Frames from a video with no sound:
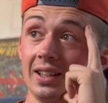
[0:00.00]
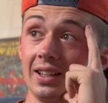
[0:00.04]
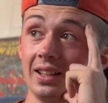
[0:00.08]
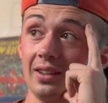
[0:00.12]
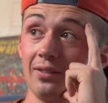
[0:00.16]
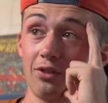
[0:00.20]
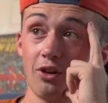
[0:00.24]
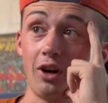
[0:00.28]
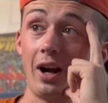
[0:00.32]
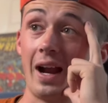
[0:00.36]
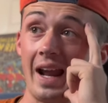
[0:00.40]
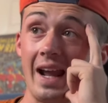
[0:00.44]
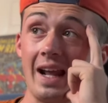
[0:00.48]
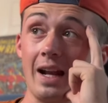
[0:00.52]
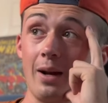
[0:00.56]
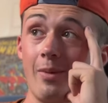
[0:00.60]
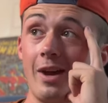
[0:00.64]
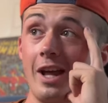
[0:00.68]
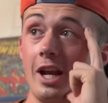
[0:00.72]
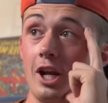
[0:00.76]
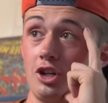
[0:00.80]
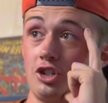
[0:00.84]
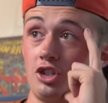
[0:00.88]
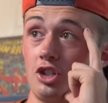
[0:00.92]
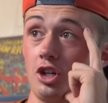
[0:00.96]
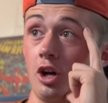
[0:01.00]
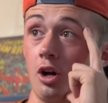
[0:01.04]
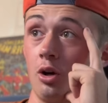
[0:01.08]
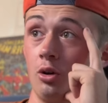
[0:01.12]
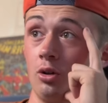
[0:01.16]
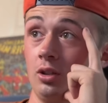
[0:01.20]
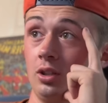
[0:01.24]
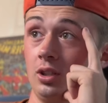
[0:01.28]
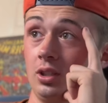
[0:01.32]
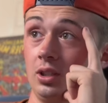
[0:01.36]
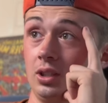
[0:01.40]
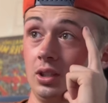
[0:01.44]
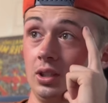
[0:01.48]
For an animated show.
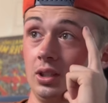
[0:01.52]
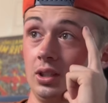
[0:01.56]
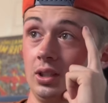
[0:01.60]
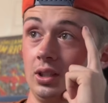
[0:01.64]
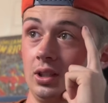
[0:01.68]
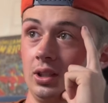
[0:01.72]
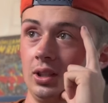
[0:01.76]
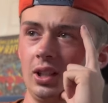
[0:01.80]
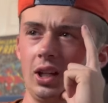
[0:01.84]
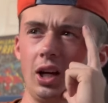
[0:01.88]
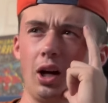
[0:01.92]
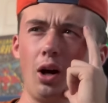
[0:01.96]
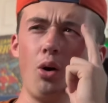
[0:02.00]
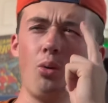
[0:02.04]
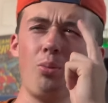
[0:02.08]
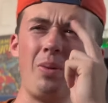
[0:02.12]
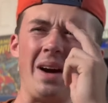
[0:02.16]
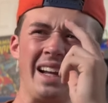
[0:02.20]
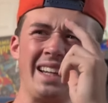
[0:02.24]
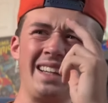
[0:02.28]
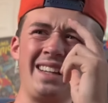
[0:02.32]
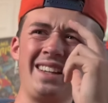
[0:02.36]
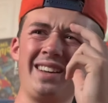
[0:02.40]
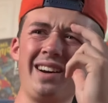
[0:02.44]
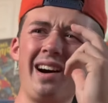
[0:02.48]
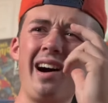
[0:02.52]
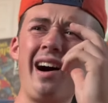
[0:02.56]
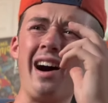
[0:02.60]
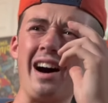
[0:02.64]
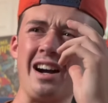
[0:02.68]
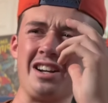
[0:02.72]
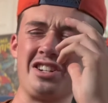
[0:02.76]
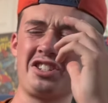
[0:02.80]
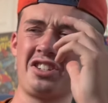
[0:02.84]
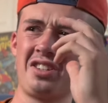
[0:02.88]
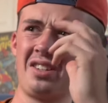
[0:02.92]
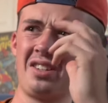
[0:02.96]
Oh my gosh.